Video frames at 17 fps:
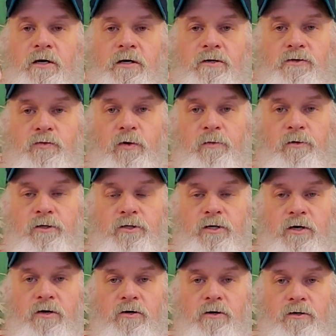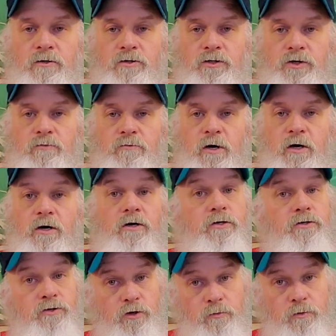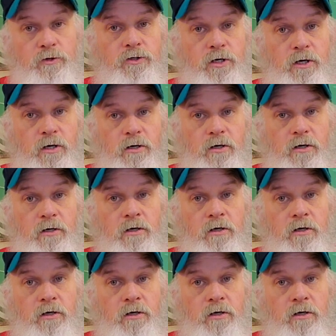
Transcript: and a swimming chunk and a June bug and a super chunk.